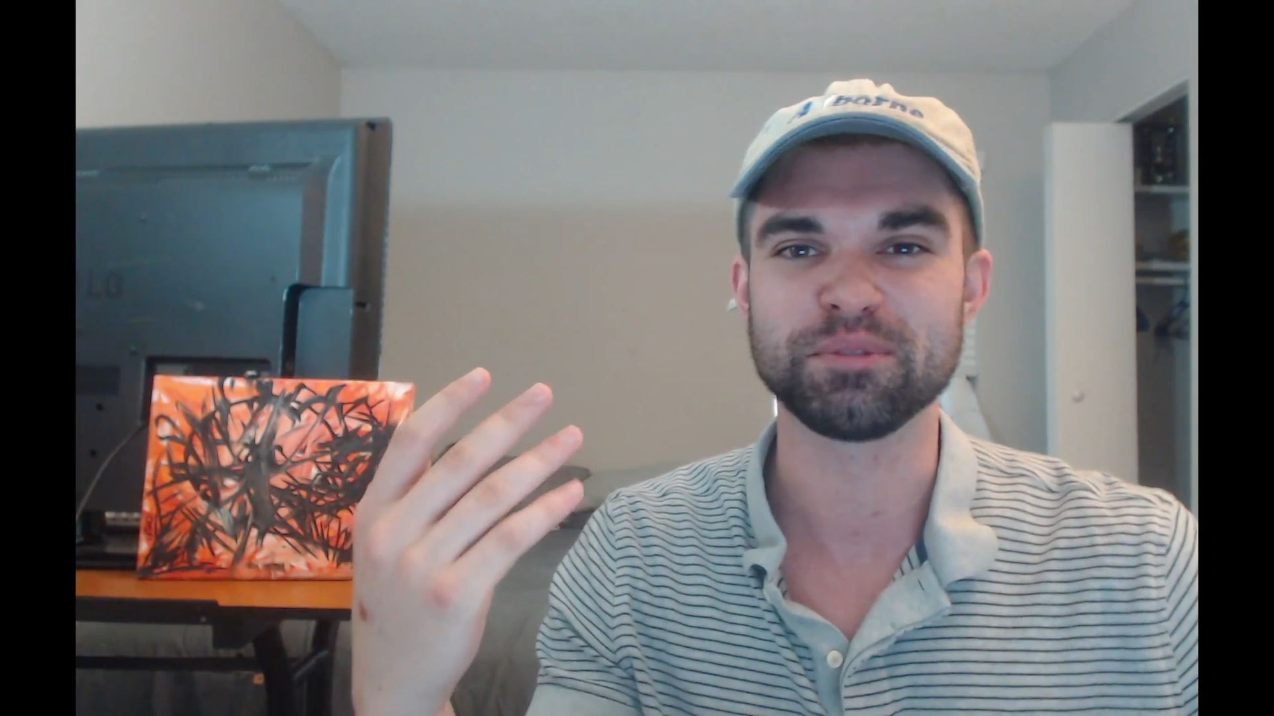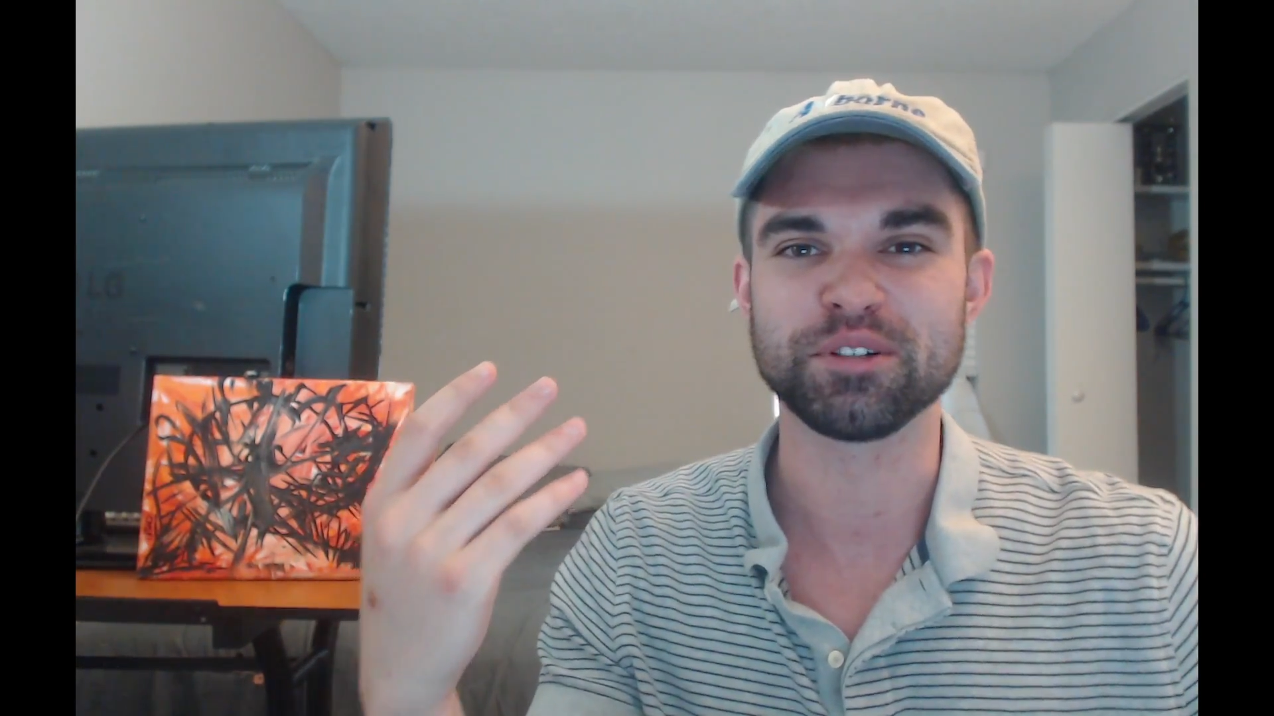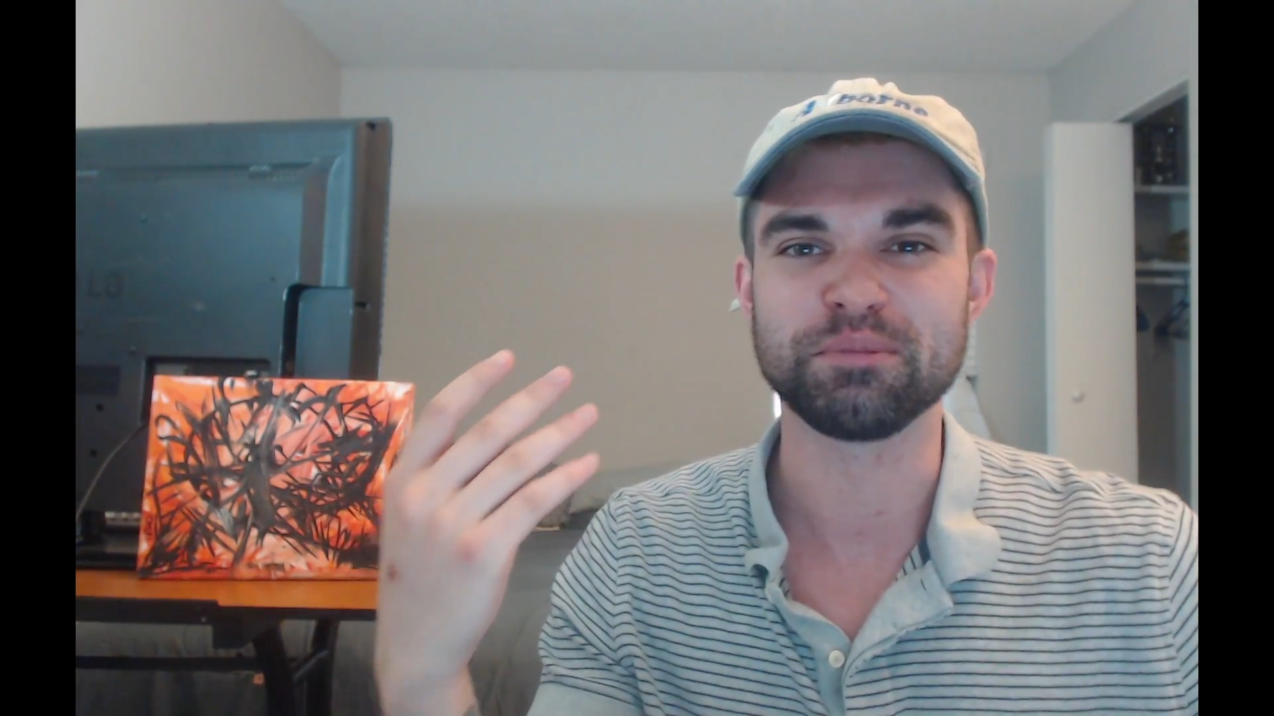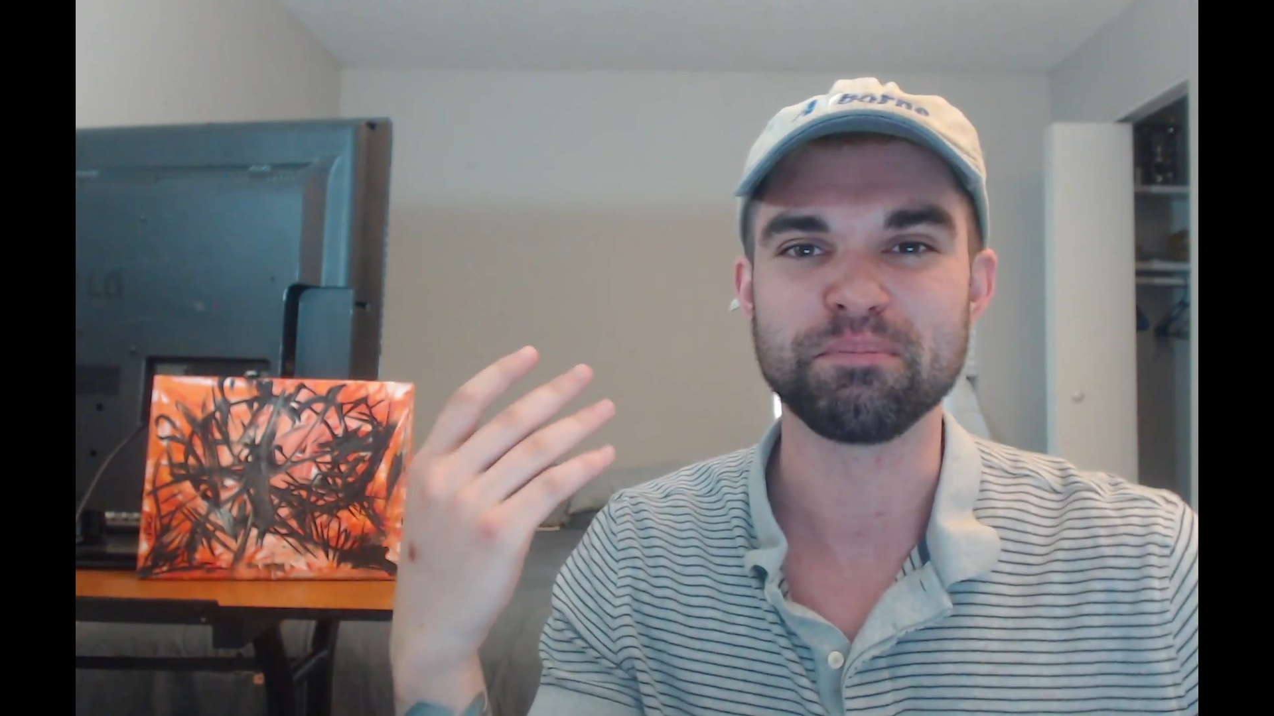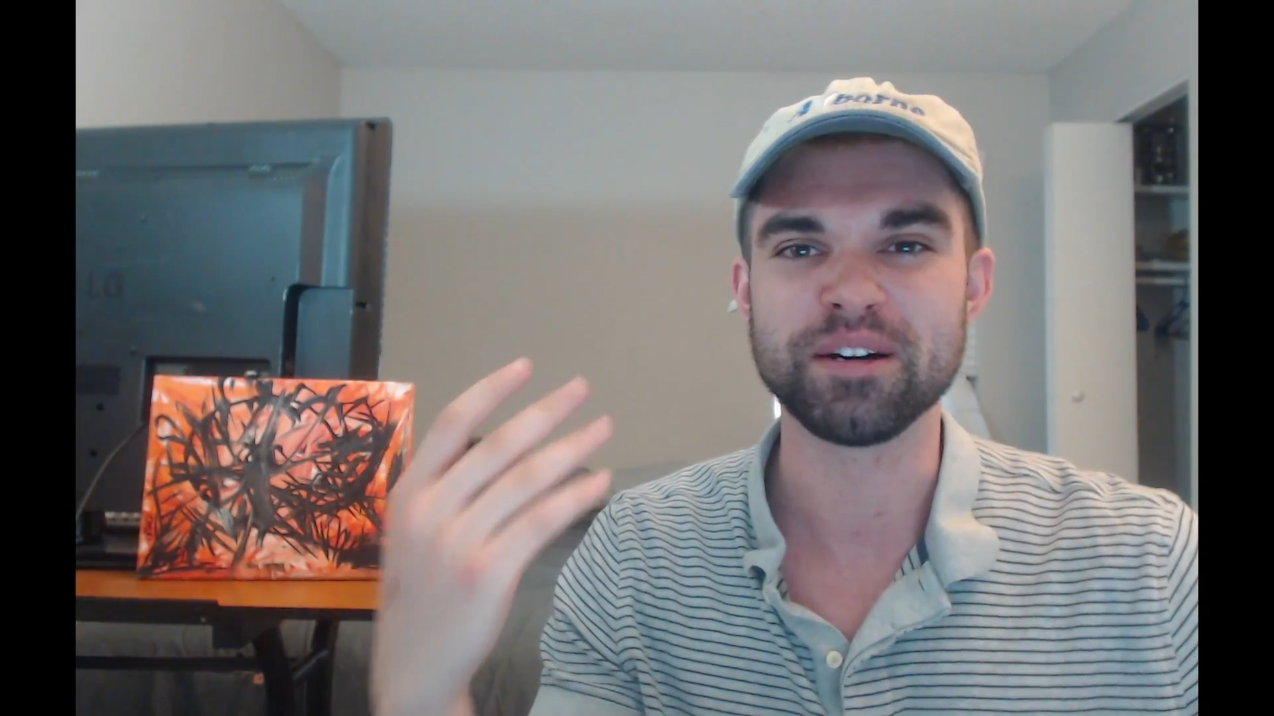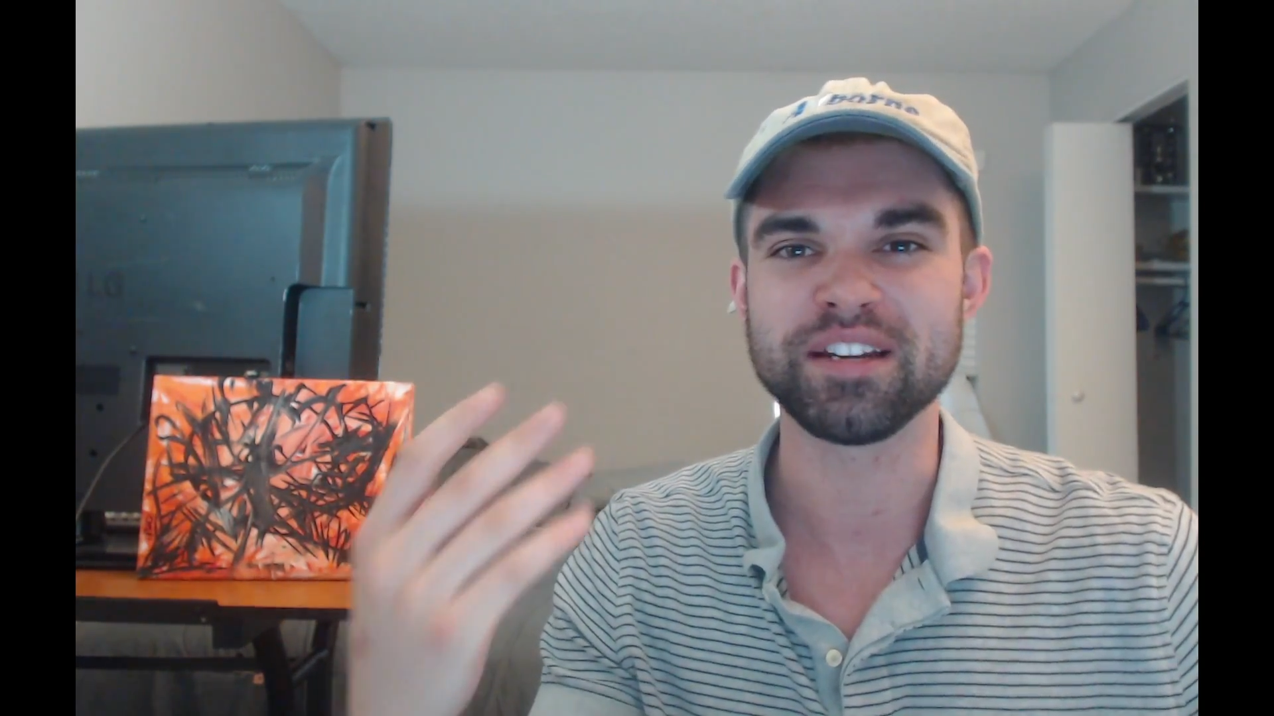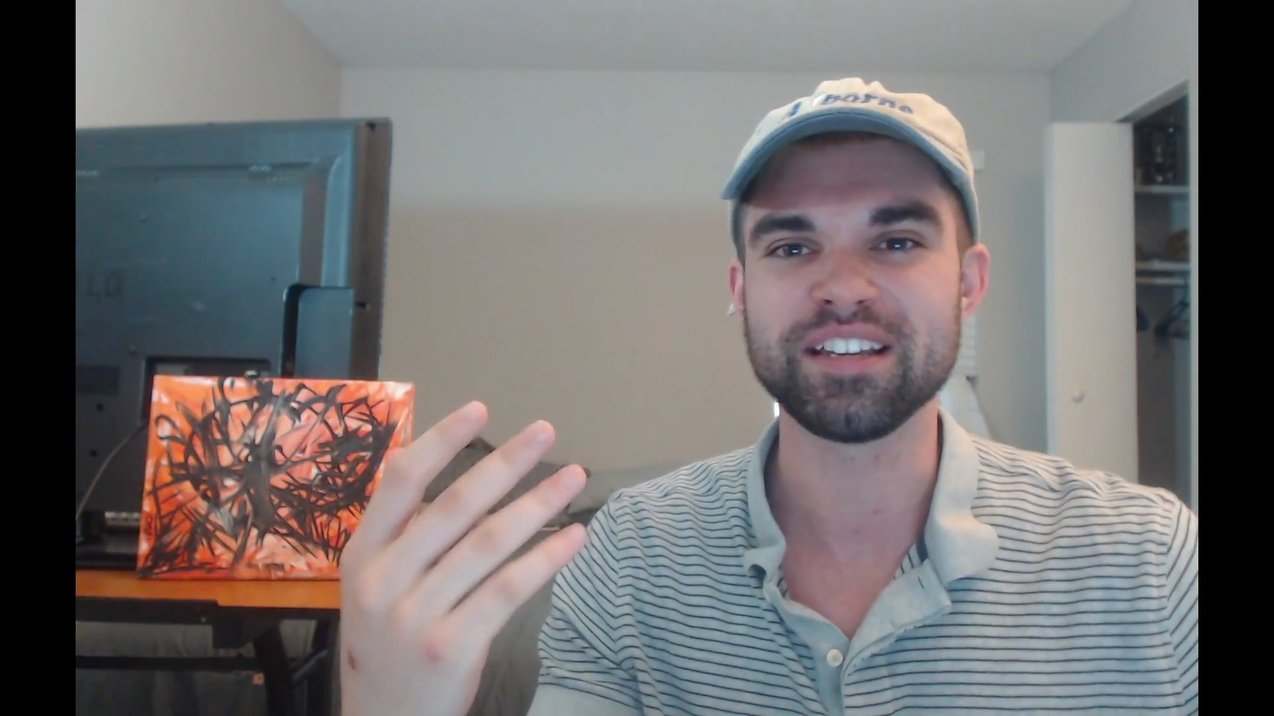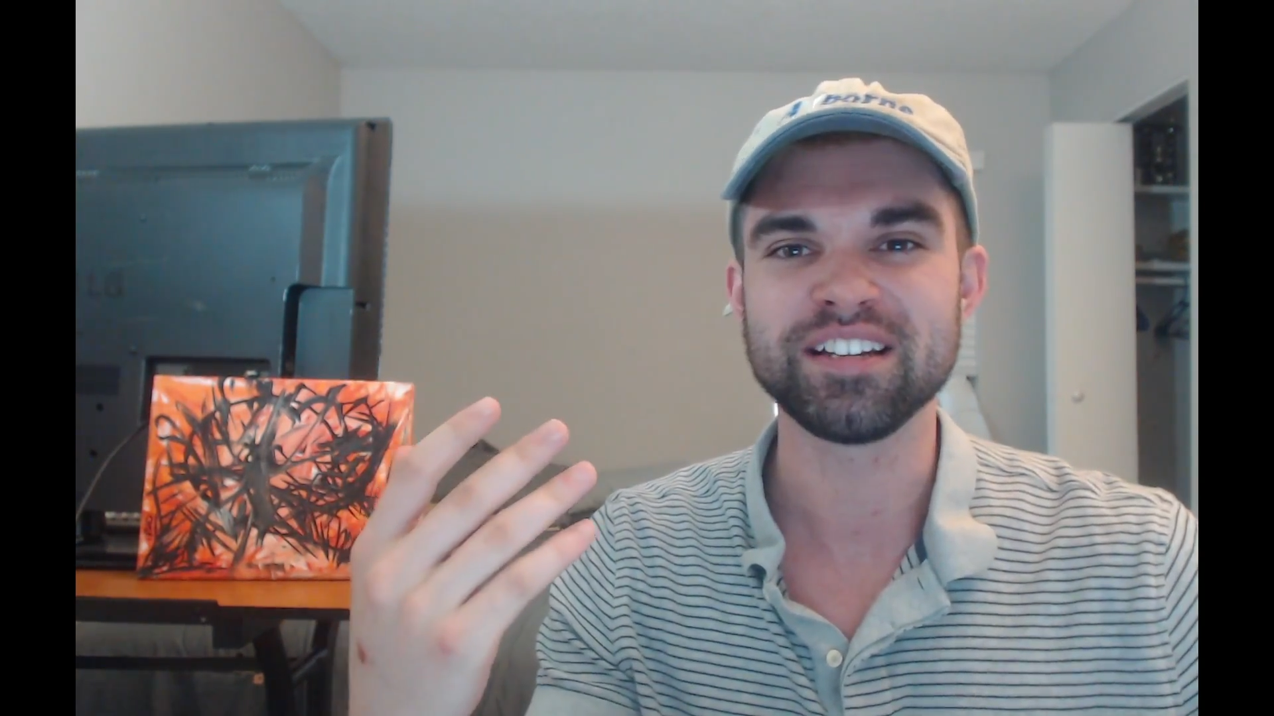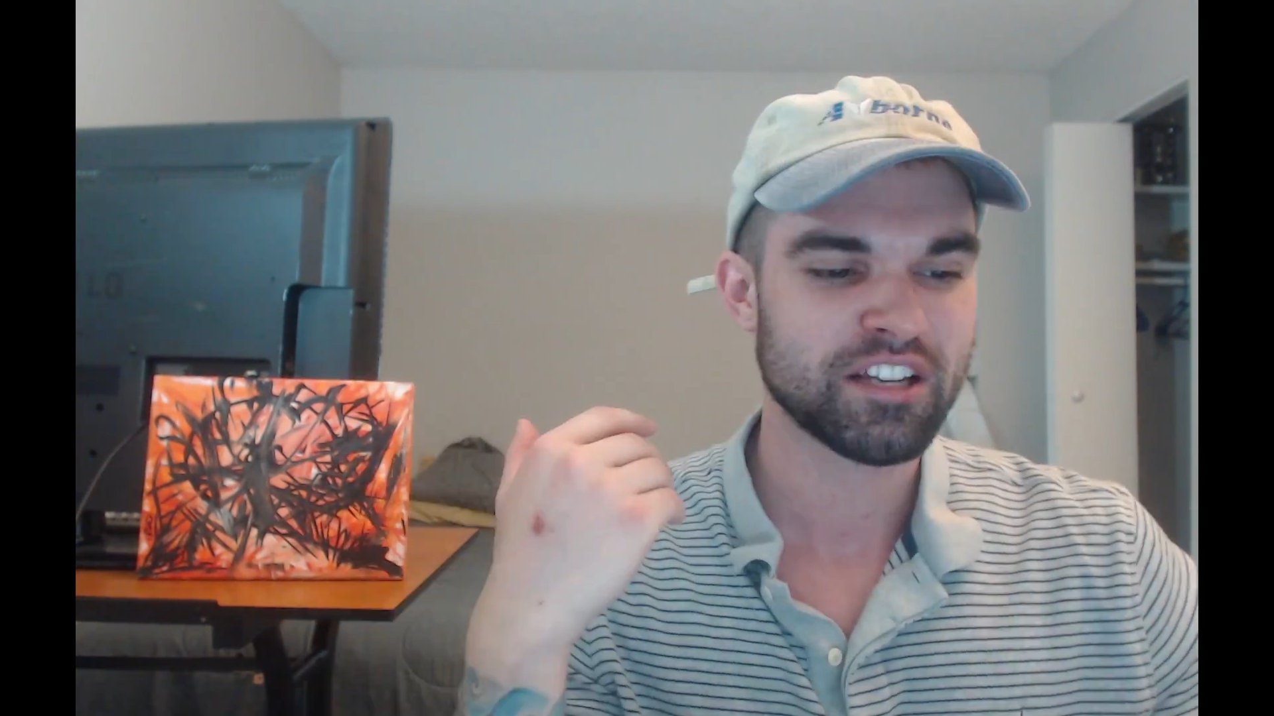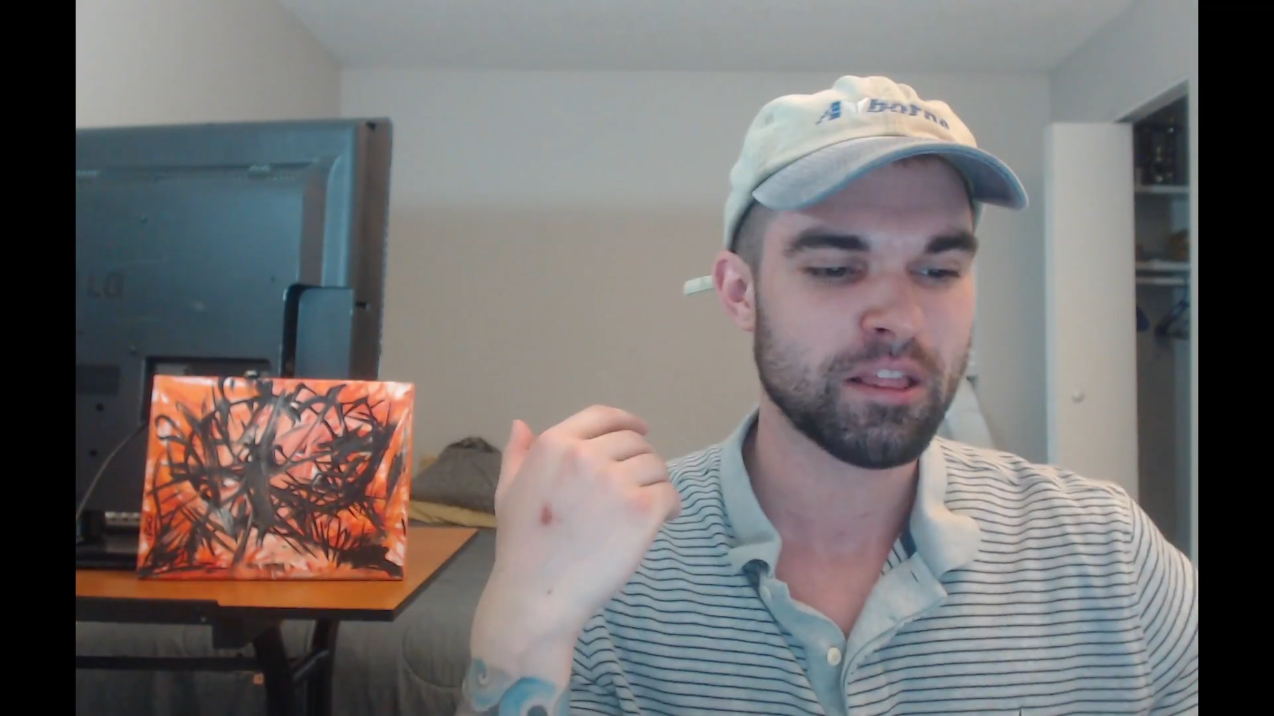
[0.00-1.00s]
good money.